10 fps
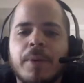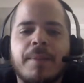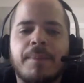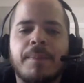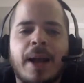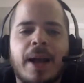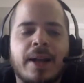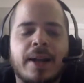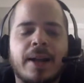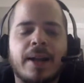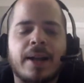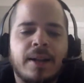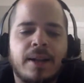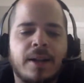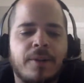bringing back
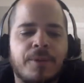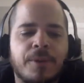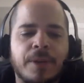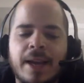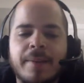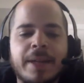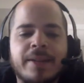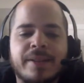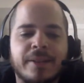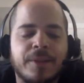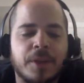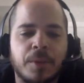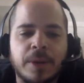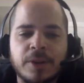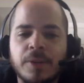uh, for the animated stuff
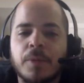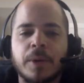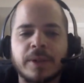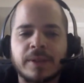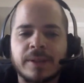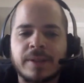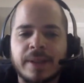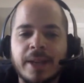the original voices.